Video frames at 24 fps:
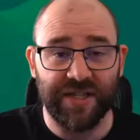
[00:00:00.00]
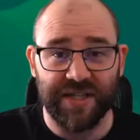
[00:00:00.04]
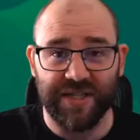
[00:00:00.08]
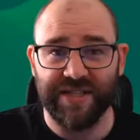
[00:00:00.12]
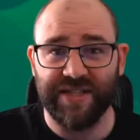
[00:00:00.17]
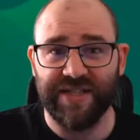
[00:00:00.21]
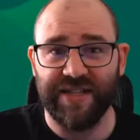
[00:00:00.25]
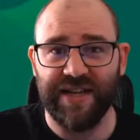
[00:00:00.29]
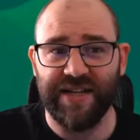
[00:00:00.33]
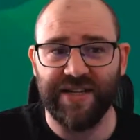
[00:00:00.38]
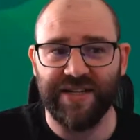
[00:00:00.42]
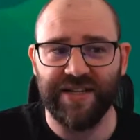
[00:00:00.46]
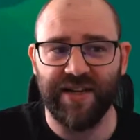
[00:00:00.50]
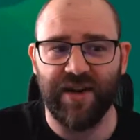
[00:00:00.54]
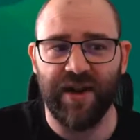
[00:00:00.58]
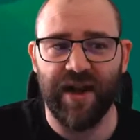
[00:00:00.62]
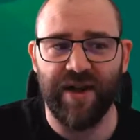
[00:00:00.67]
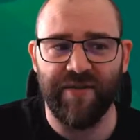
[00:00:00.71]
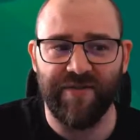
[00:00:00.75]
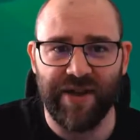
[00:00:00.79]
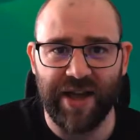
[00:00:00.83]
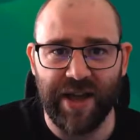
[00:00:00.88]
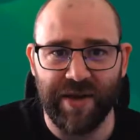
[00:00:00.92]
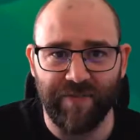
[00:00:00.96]
it's an
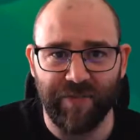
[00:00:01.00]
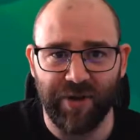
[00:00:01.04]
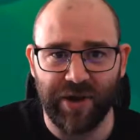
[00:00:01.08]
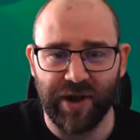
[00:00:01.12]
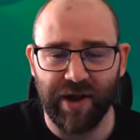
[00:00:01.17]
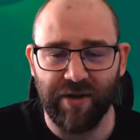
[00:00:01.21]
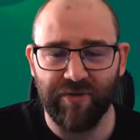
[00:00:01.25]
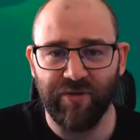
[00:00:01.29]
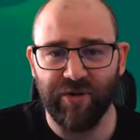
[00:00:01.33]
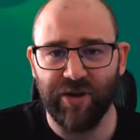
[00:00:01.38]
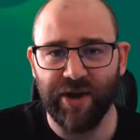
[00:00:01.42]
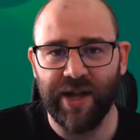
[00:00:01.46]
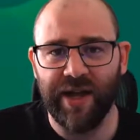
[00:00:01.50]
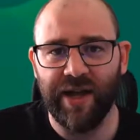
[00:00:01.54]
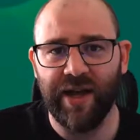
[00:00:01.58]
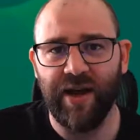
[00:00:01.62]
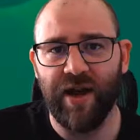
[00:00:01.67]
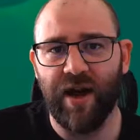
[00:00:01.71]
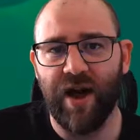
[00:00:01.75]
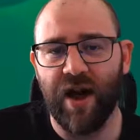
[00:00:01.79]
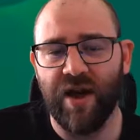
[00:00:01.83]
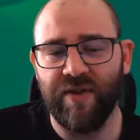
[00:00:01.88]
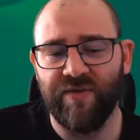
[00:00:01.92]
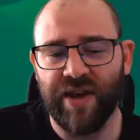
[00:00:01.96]
entire VM recovery,
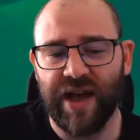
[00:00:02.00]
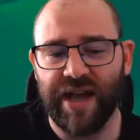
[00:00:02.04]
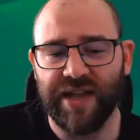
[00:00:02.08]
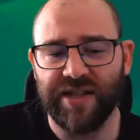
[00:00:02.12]
I've